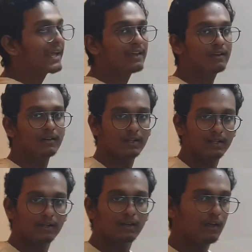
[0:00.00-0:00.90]
I.
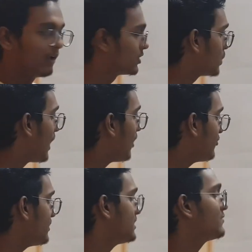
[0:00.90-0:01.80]
So
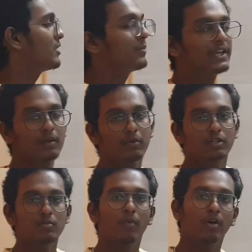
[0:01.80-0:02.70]
after this we'll be
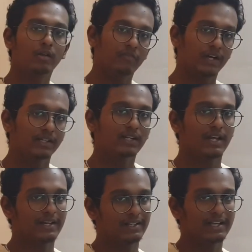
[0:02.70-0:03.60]
able to modify the
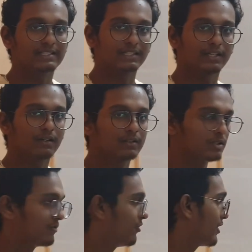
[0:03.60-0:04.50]
current density.
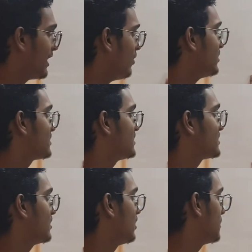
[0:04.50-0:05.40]
So for now this
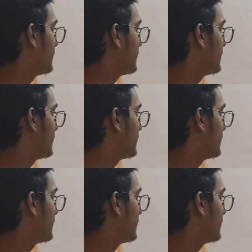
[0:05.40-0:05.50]
is